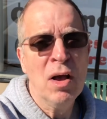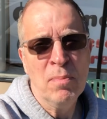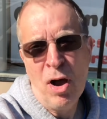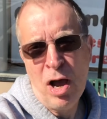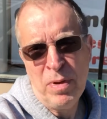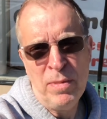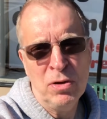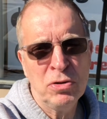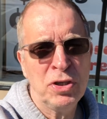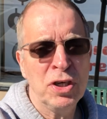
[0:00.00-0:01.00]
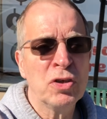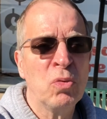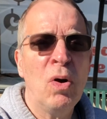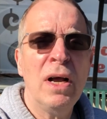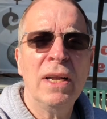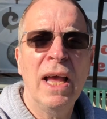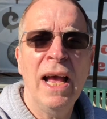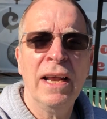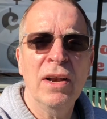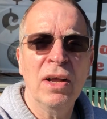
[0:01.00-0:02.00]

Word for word: Bobby Mills just won at a